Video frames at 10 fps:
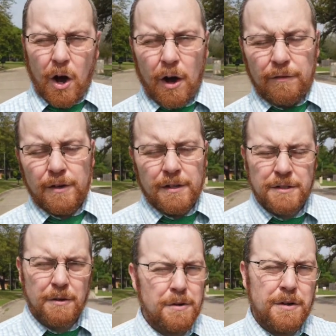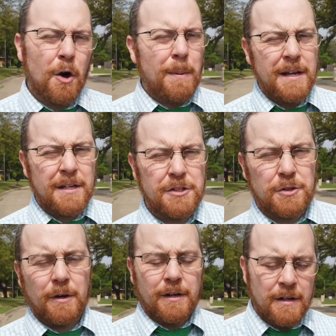off so nobody can
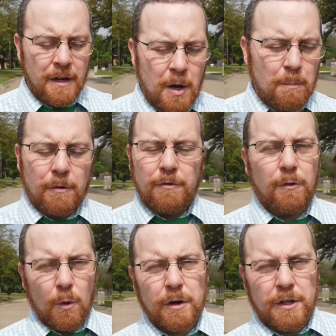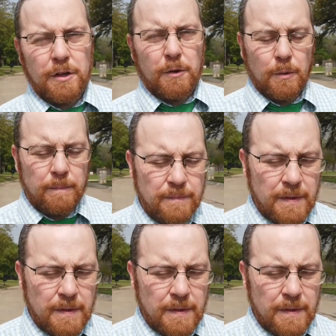join before you.